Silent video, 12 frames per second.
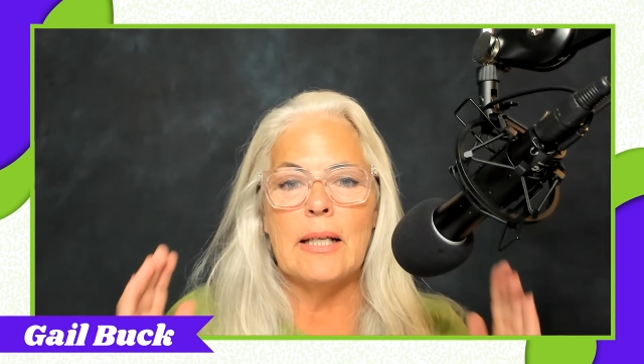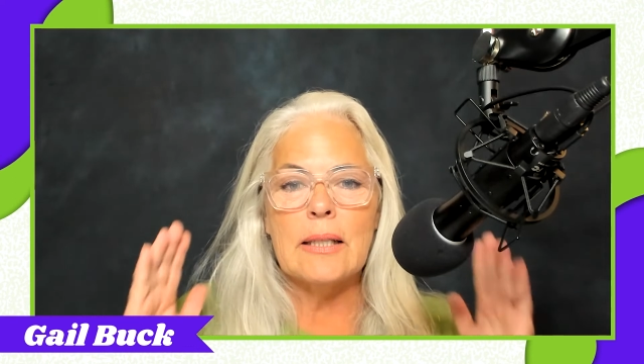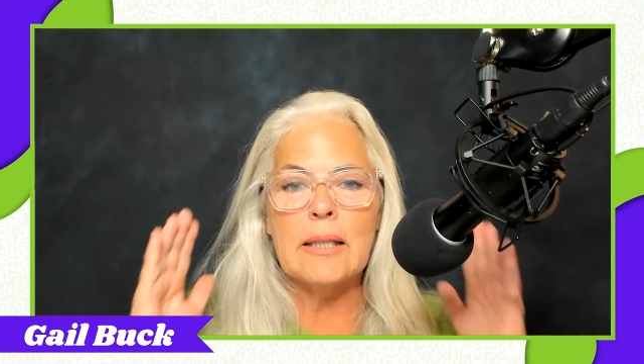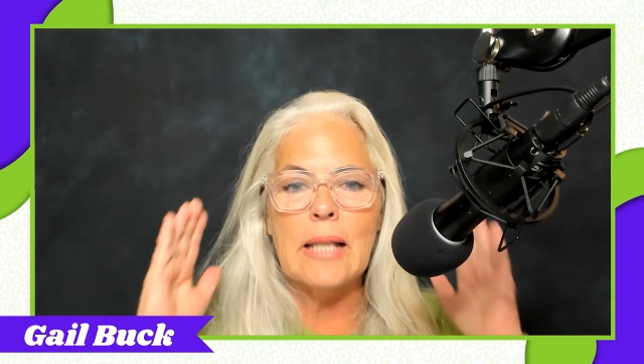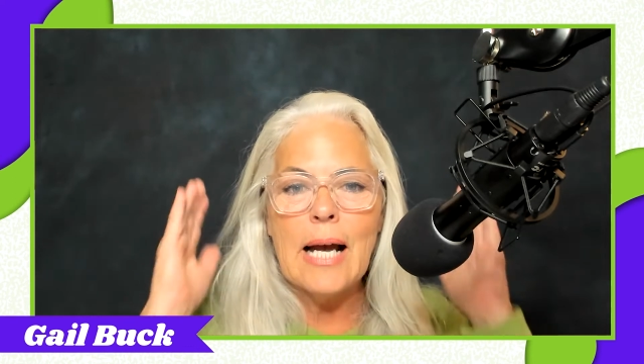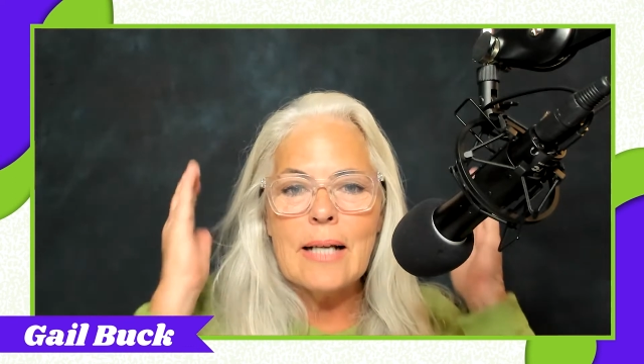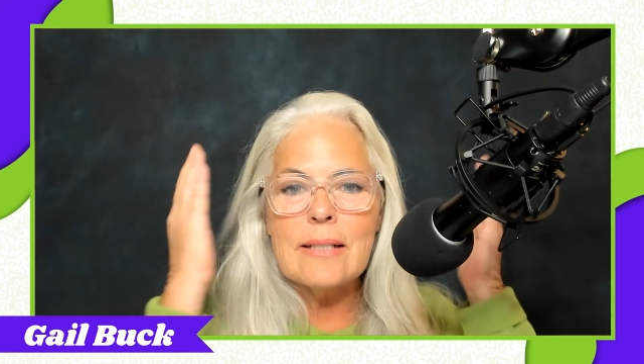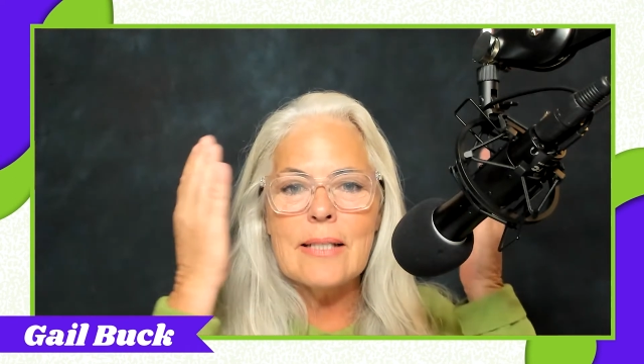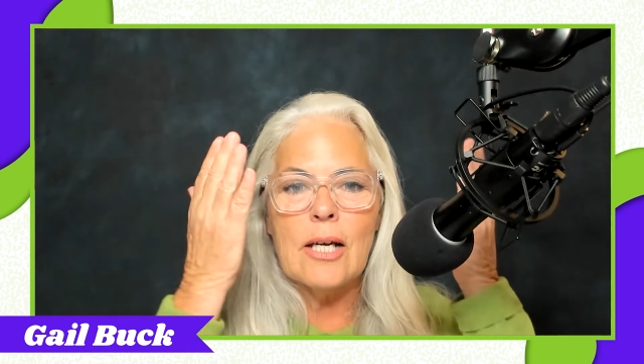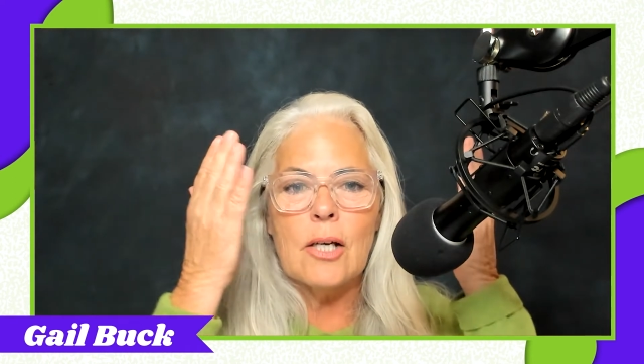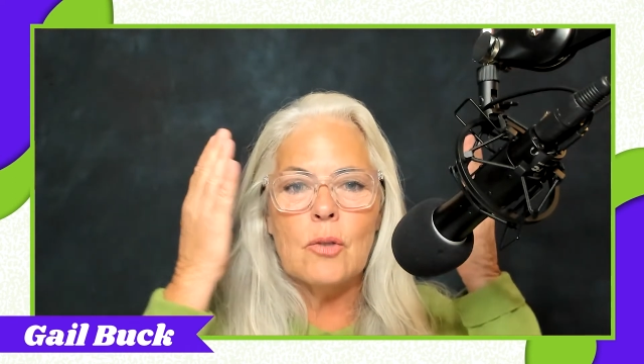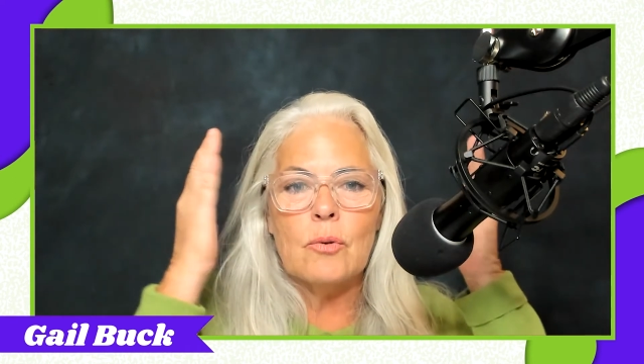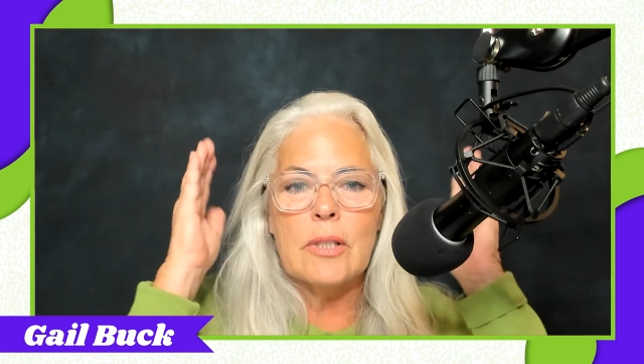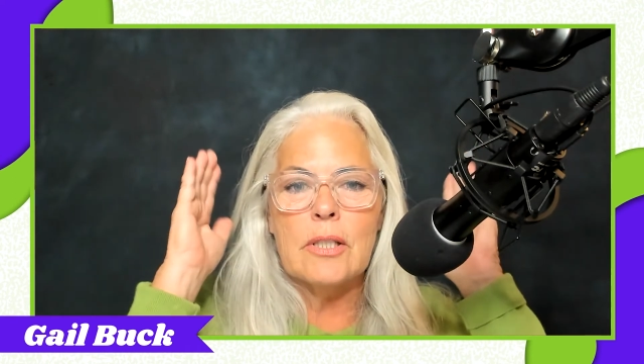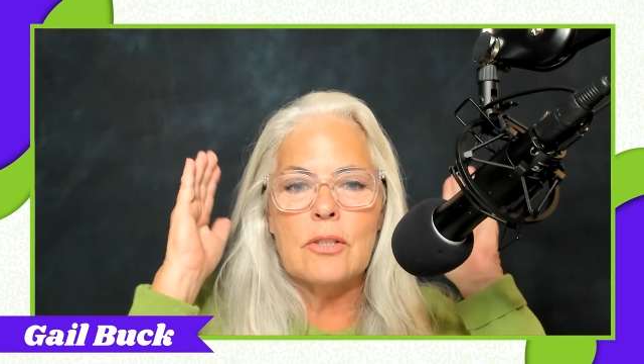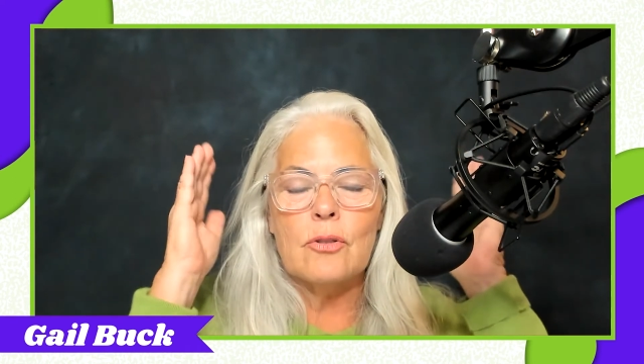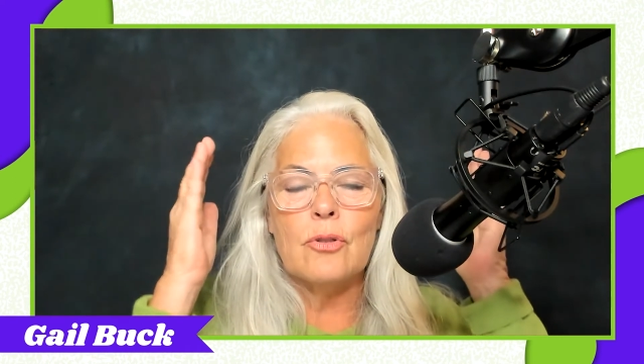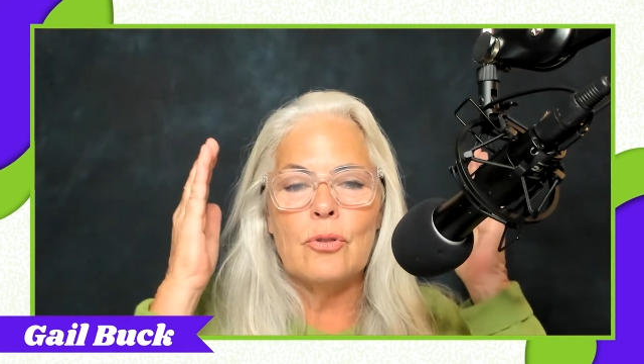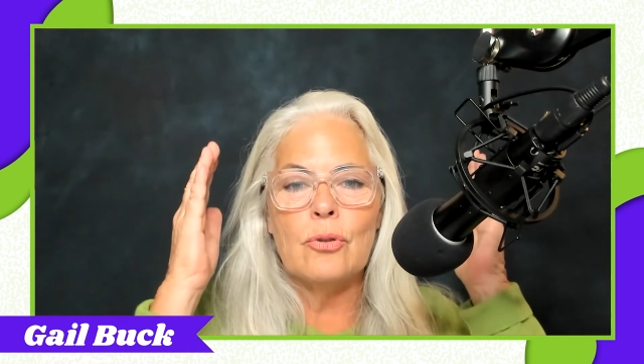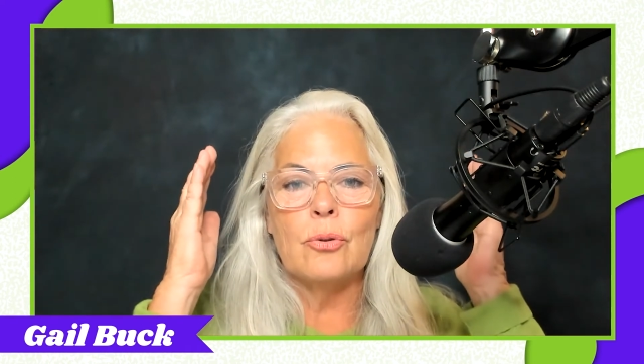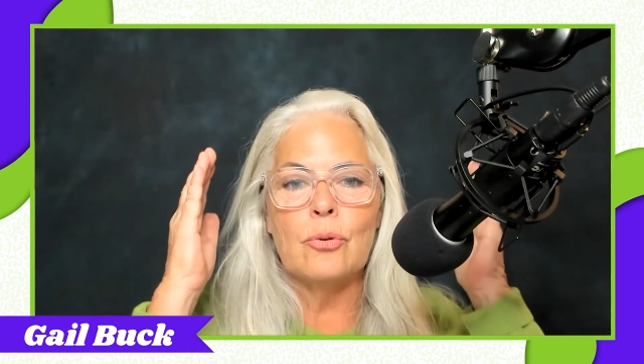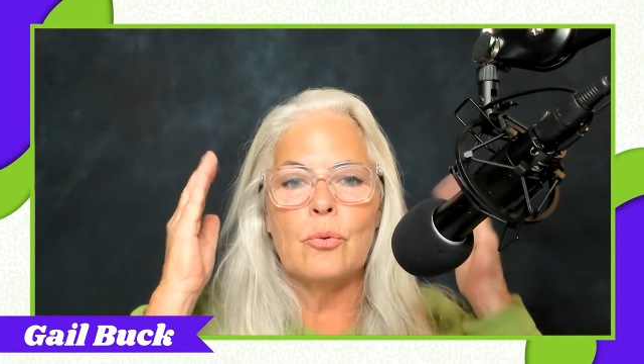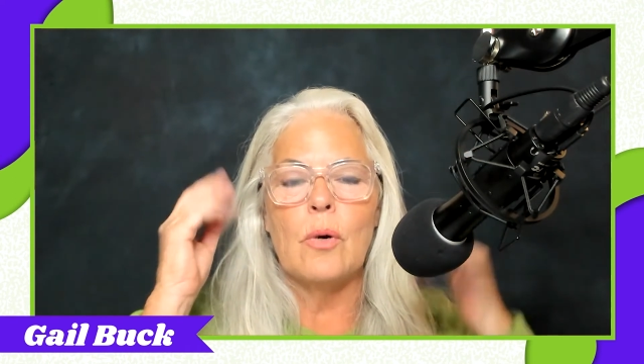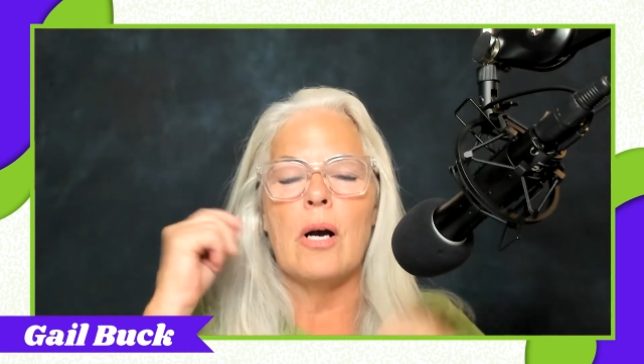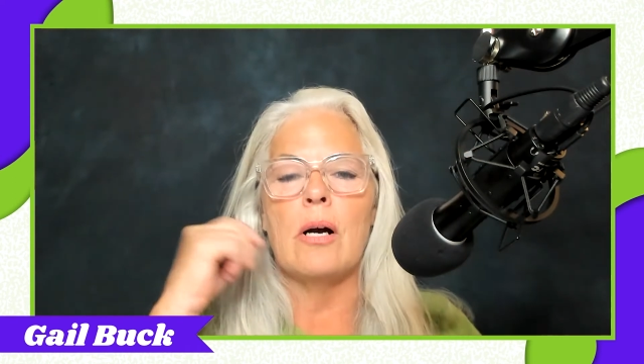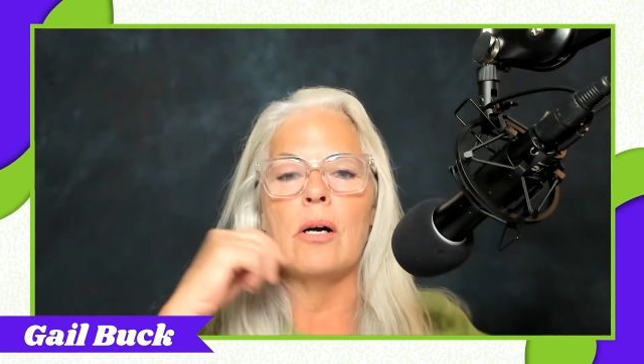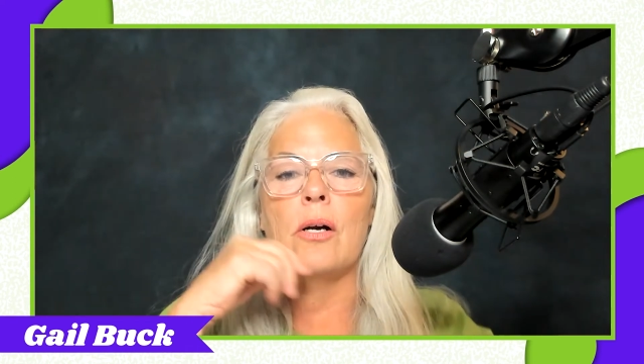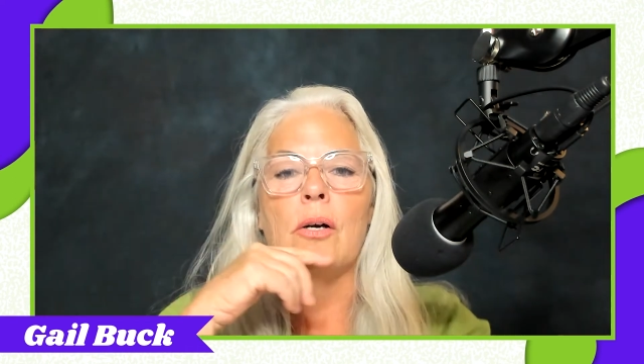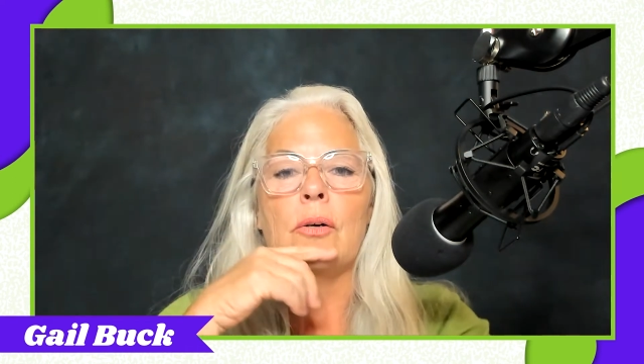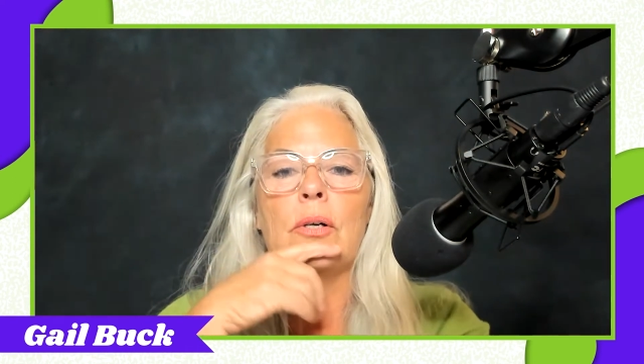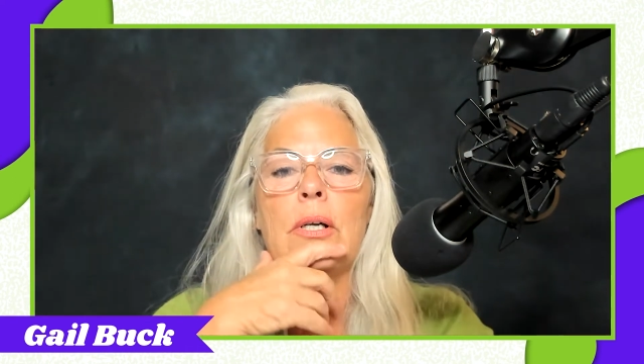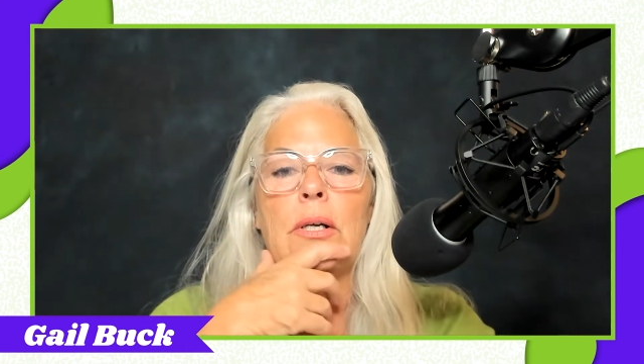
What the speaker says: lock down into our